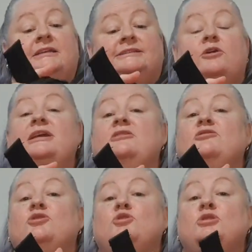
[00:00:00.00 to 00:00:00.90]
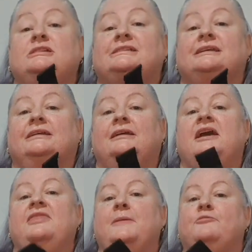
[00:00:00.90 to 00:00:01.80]
So here are the hooks,
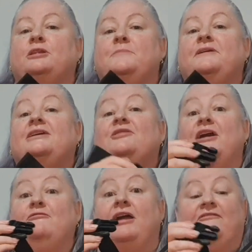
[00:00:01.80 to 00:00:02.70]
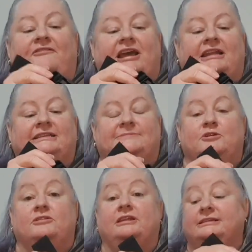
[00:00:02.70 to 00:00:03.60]
and they're pretty big and they run fairly
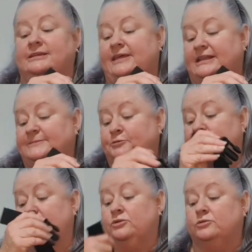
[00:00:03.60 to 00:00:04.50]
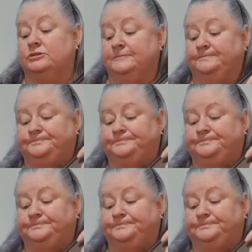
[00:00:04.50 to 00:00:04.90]
smoothly, so that's pretty good.